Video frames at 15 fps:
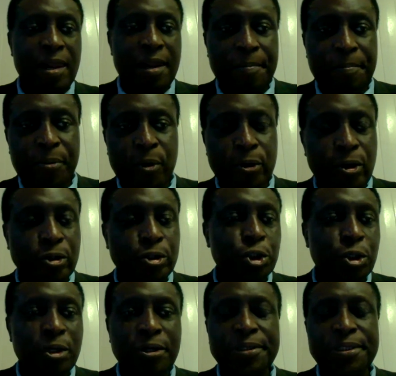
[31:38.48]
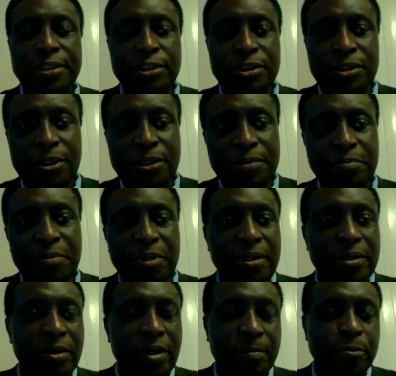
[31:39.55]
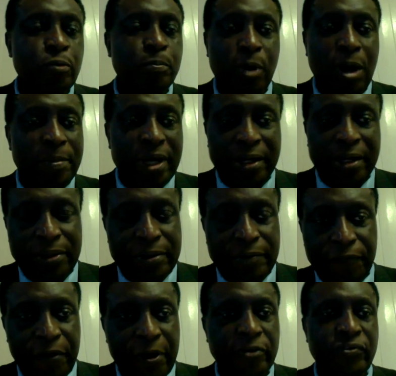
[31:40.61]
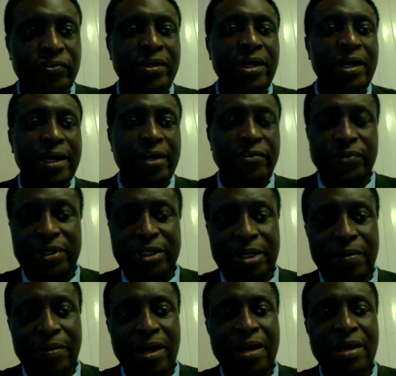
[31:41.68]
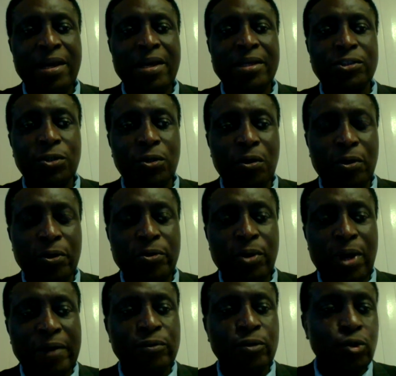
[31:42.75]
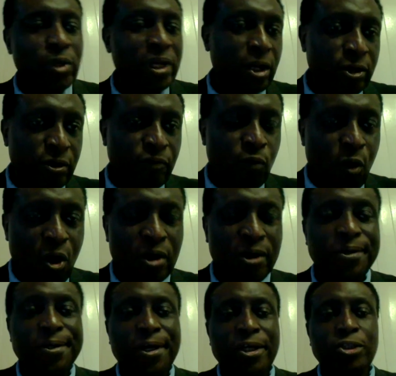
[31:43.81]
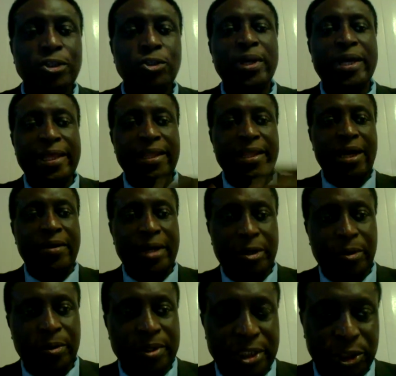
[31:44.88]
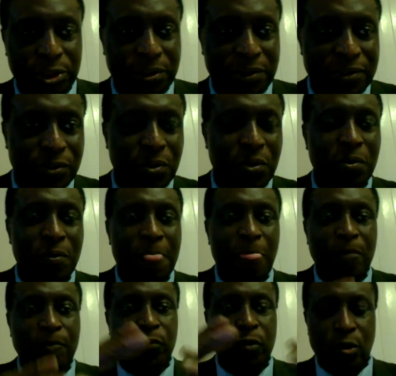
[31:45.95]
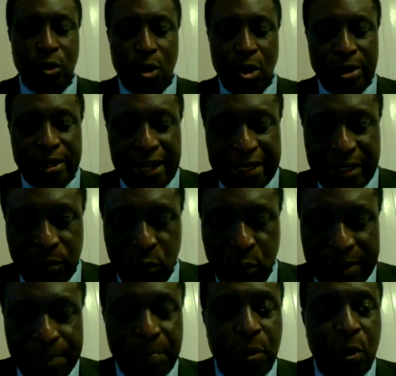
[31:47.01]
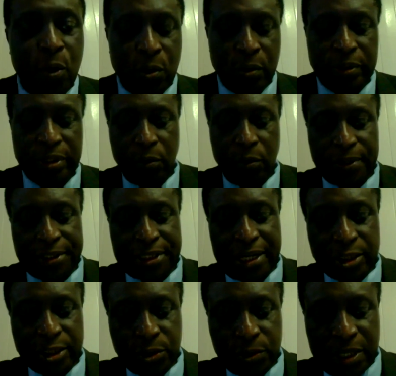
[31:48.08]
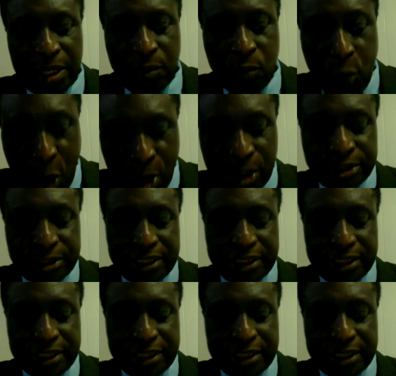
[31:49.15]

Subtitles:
production. It's not, you probably are not the first, etc. So you have to do a lot of work to get that recognition. So under the WIPO, the International World